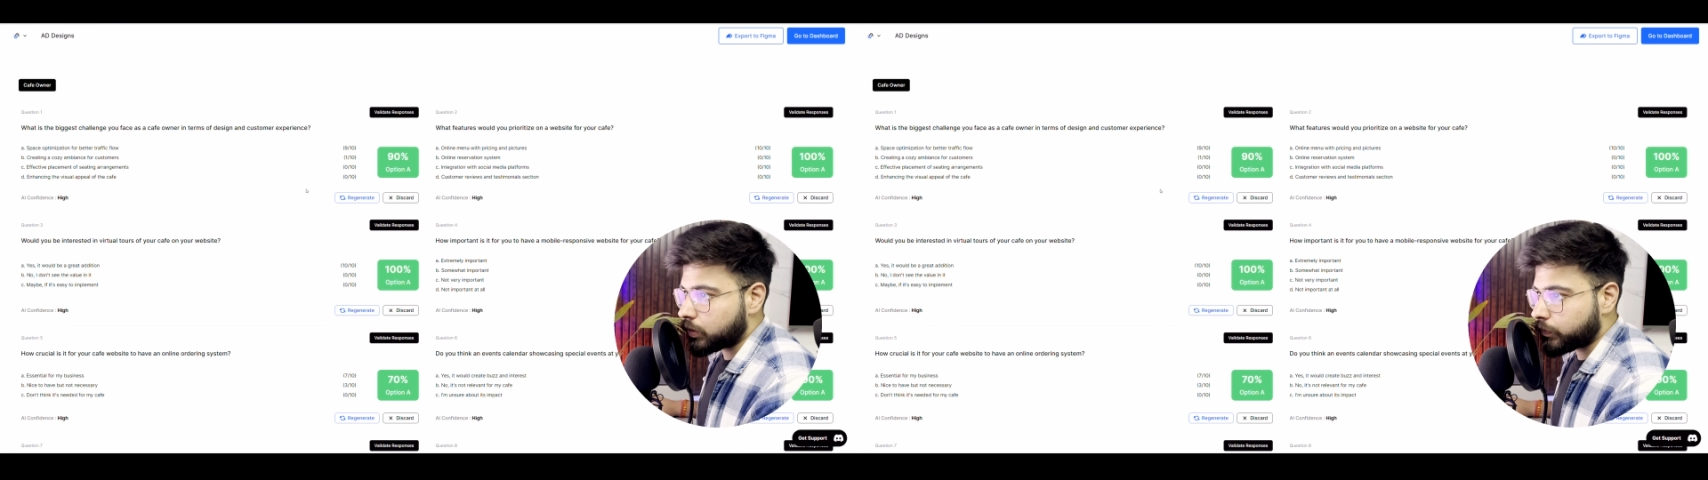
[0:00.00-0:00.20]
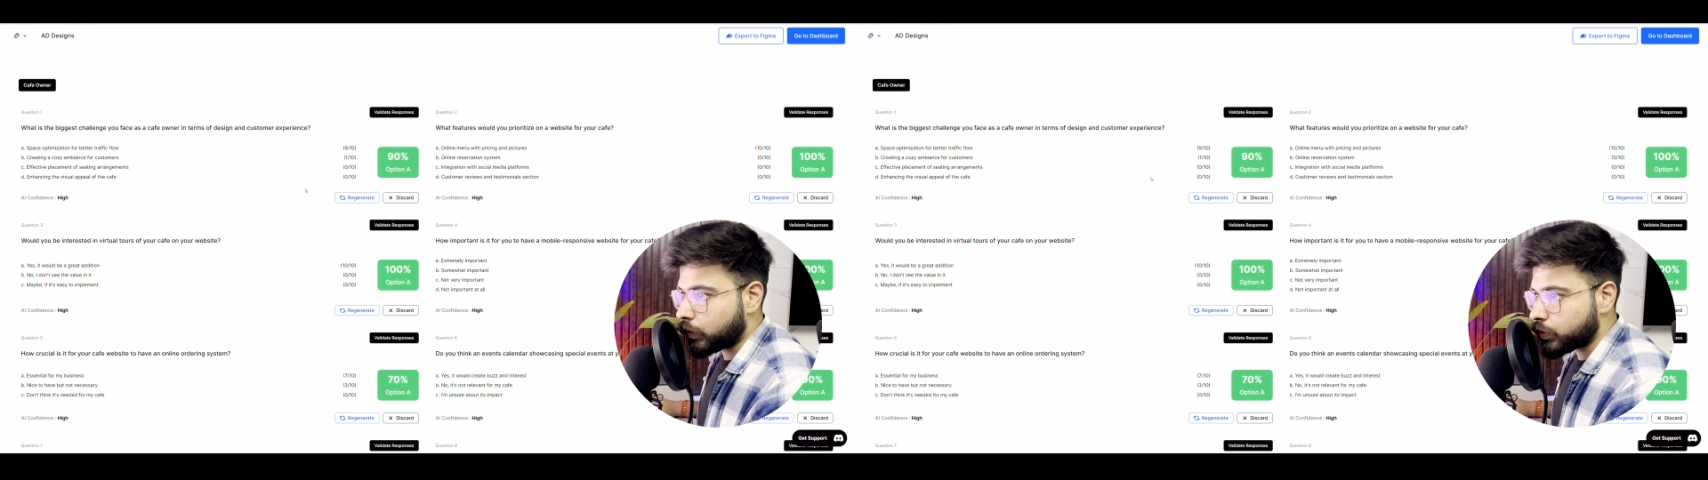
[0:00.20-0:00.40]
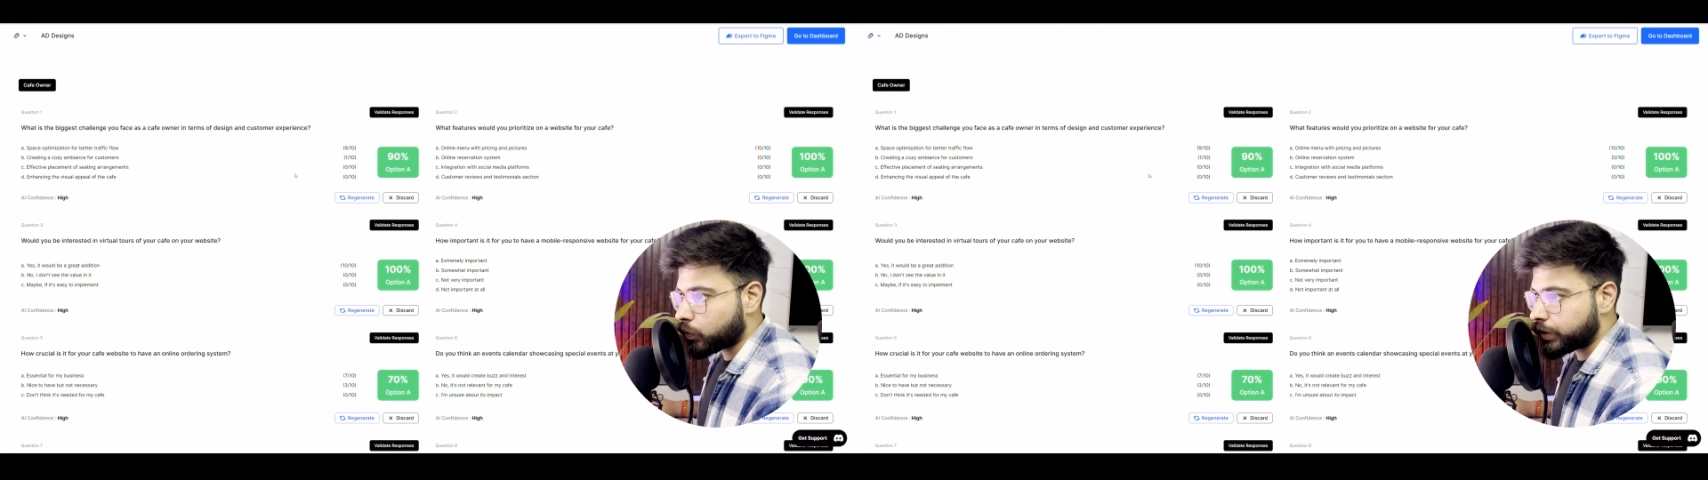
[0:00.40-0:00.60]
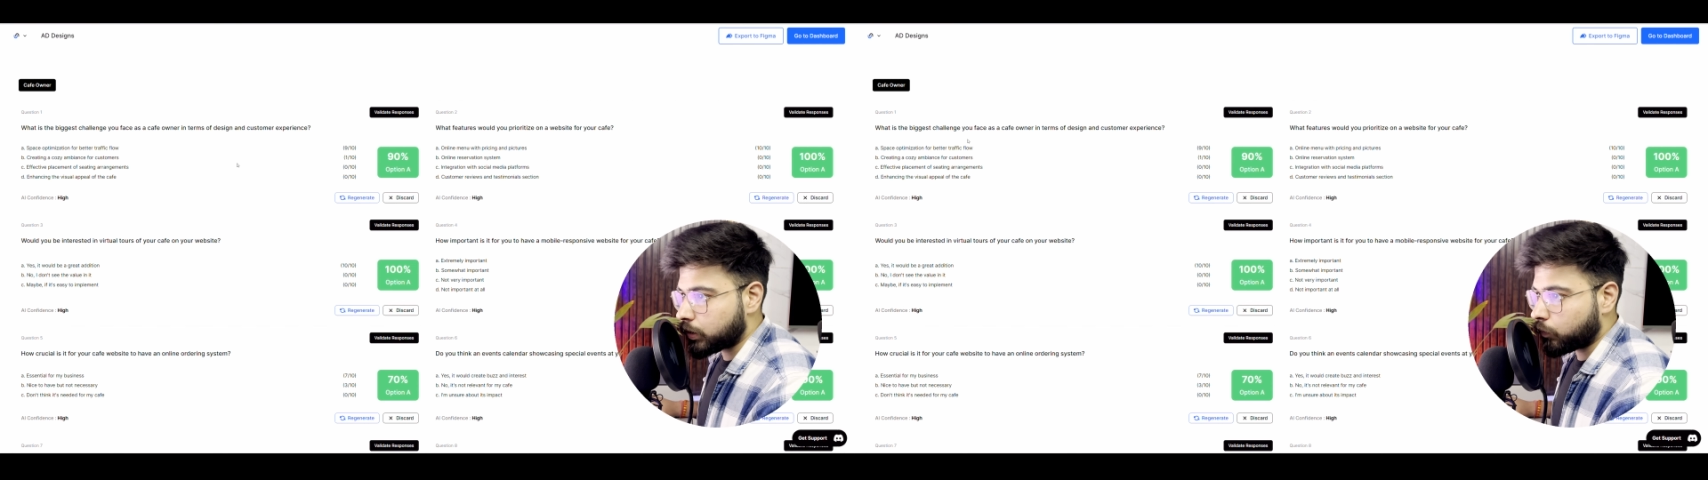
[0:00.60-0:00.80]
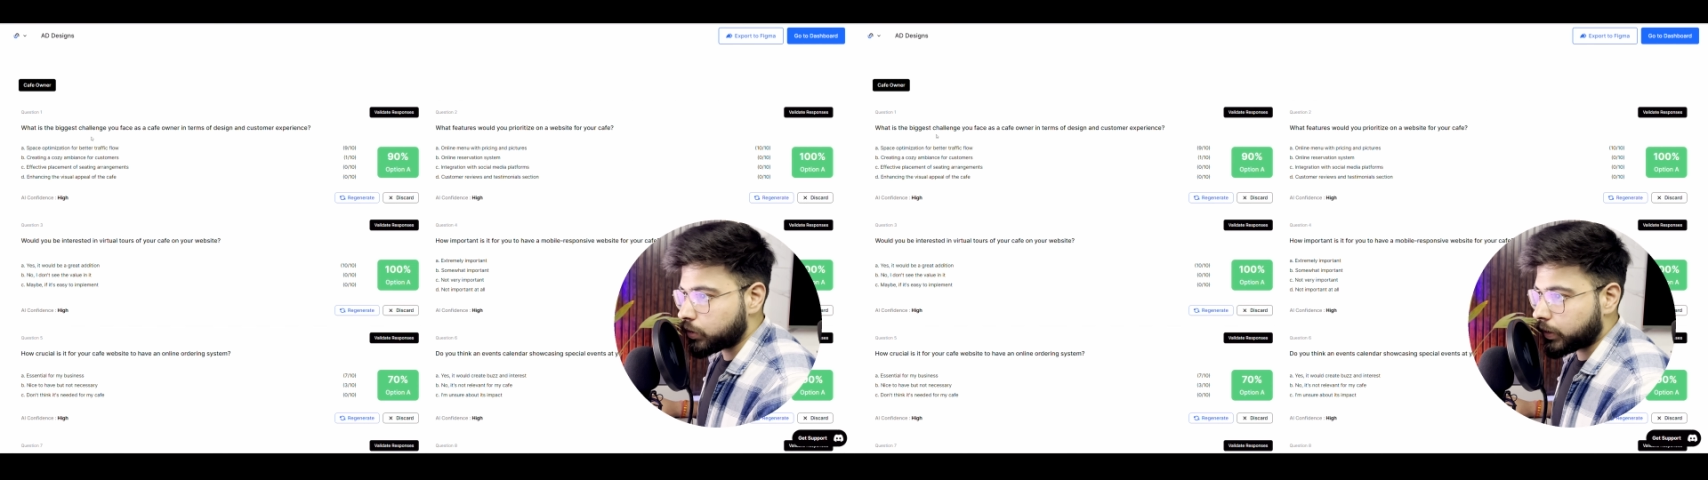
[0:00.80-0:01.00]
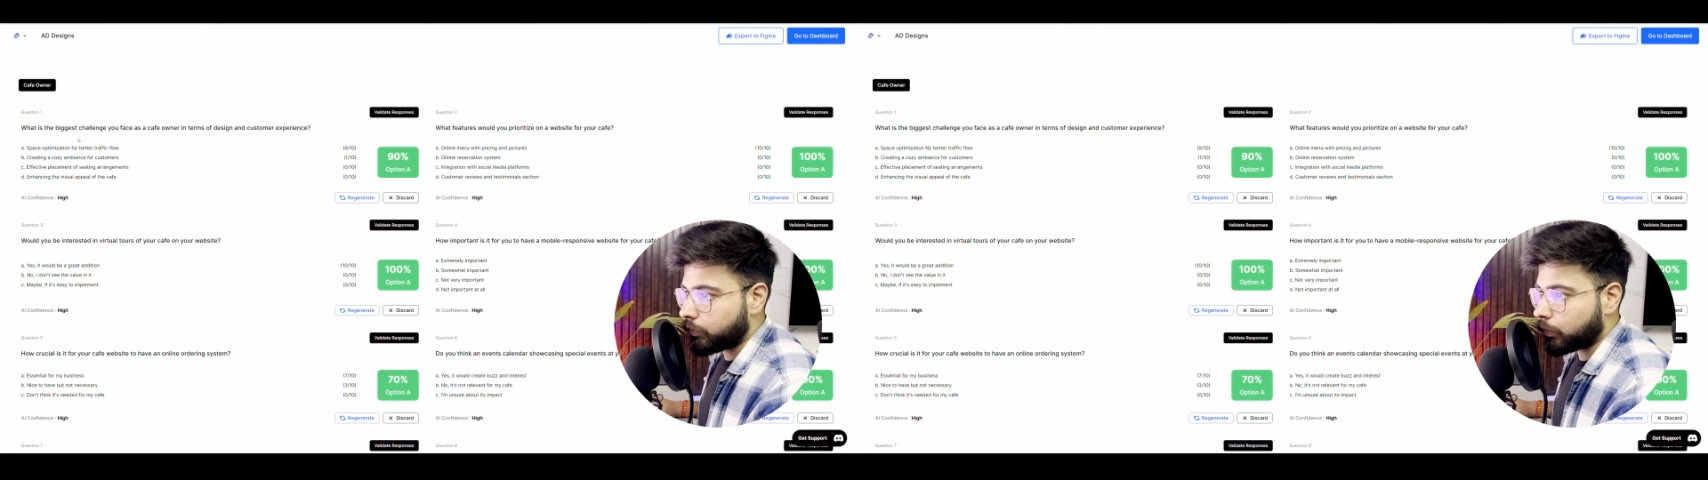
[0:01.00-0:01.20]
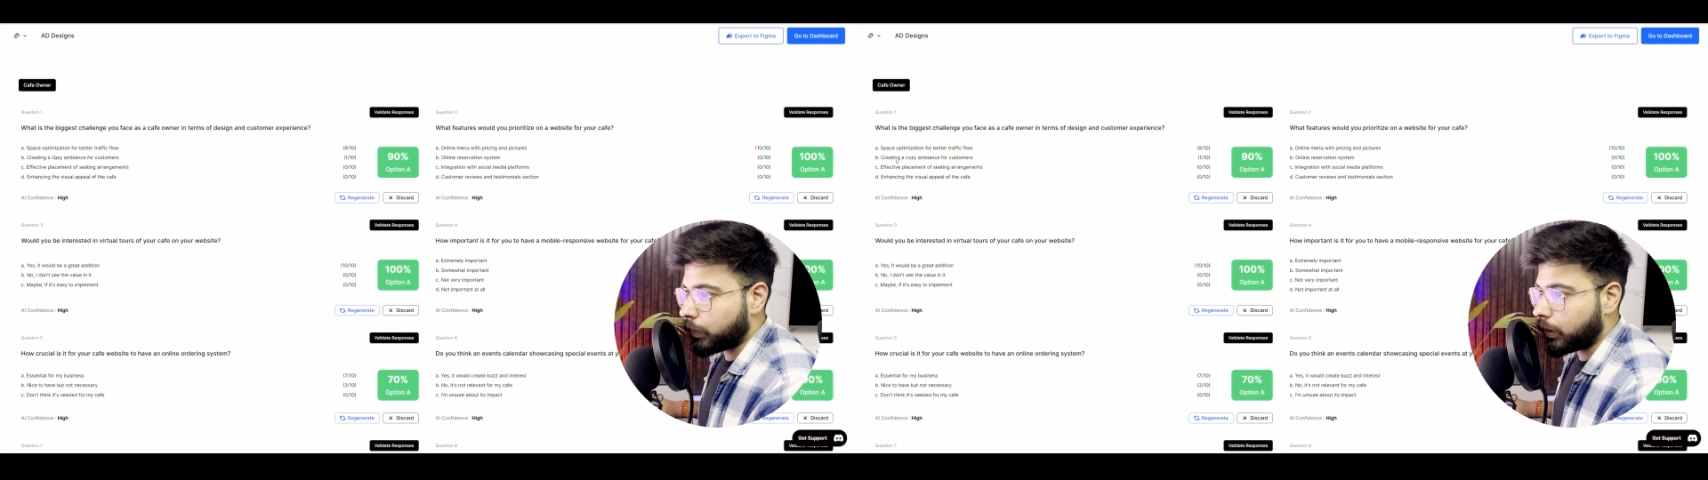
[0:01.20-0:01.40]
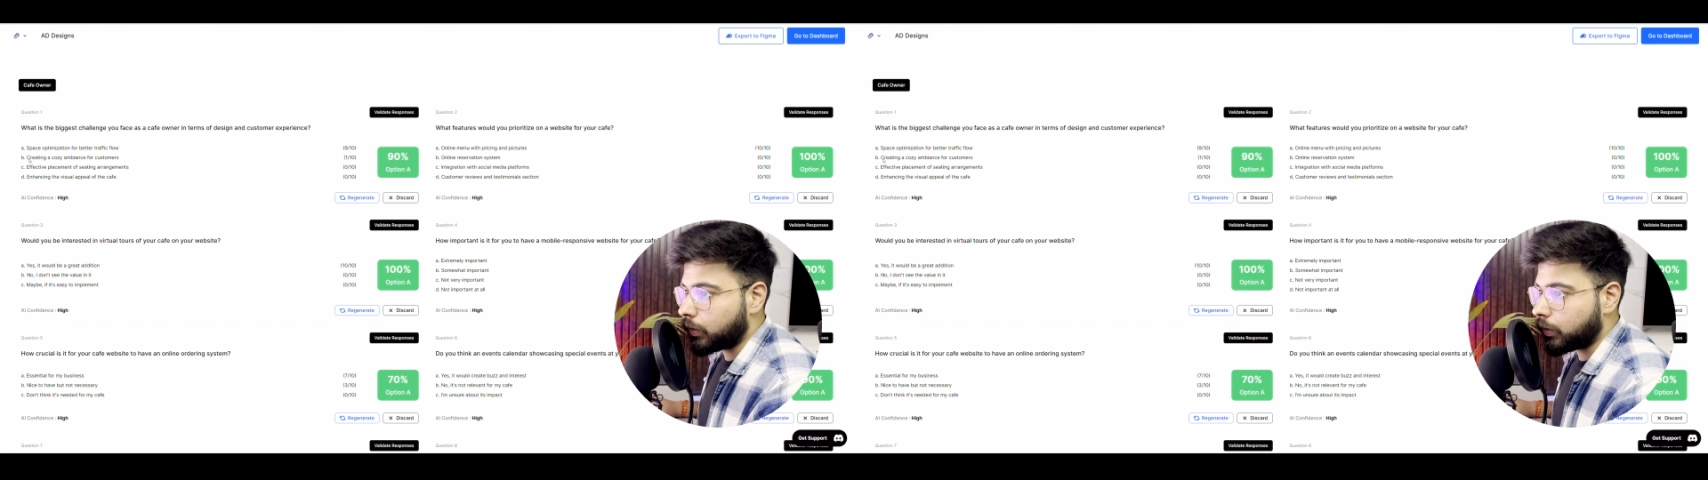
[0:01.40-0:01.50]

first question was giving me